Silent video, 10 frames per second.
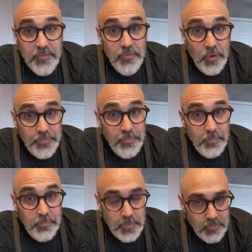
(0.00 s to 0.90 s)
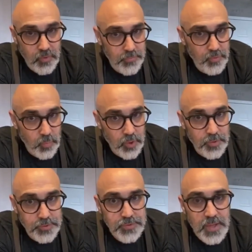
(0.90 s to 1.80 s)
service
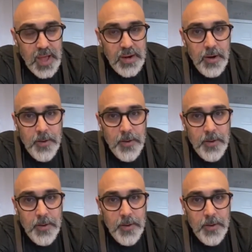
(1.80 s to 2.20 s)
workers that